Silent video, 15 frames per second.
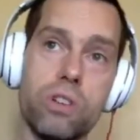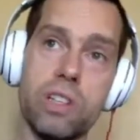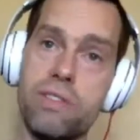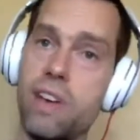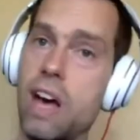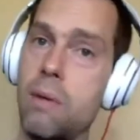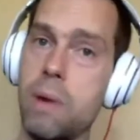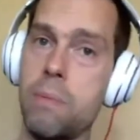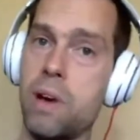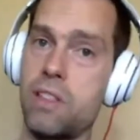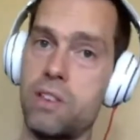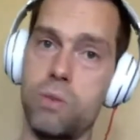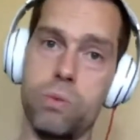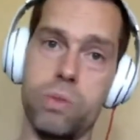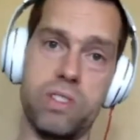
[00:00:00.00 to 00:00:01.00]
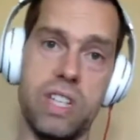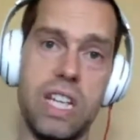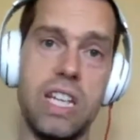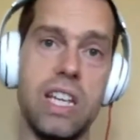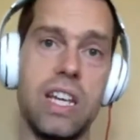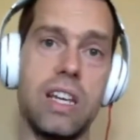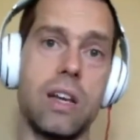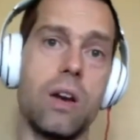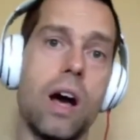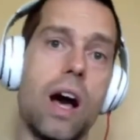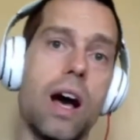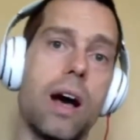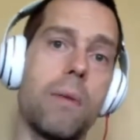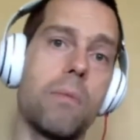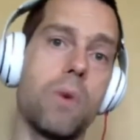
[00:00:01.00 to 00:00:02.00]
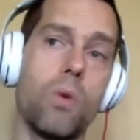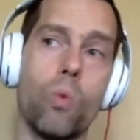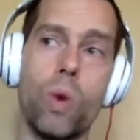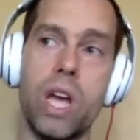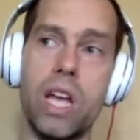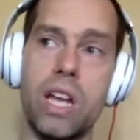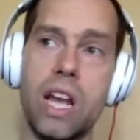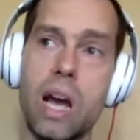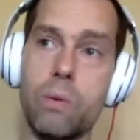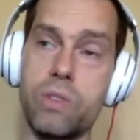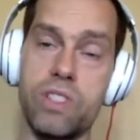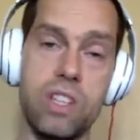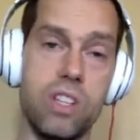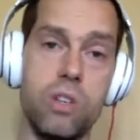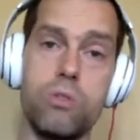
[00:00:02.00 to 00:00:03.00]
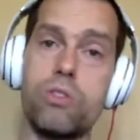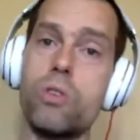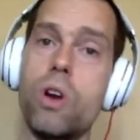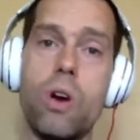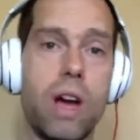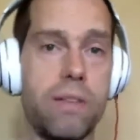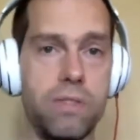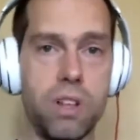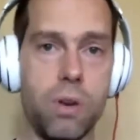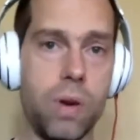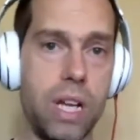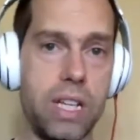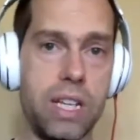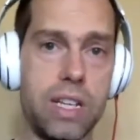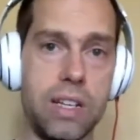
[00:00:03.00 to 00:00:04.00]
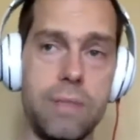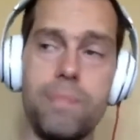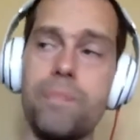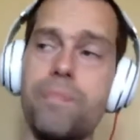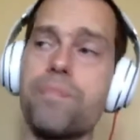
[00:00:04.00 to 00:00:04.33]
of how my mother was eating when I was in utero, I have no idea.